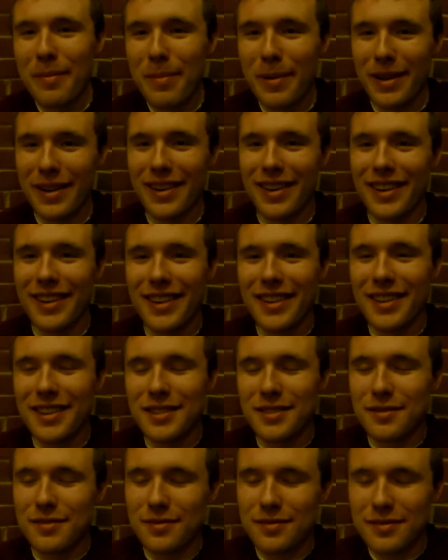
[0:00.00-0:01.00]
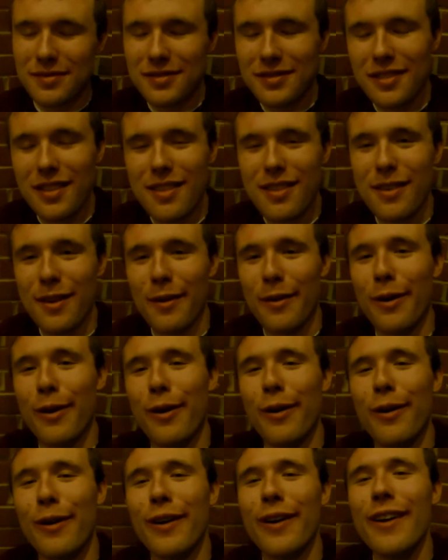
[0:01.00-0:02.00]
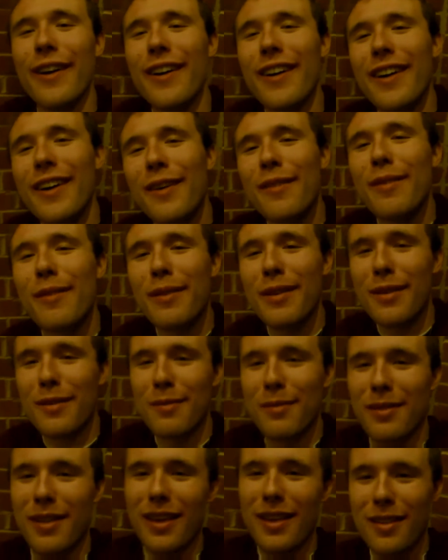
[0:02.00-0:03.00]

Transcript: But so we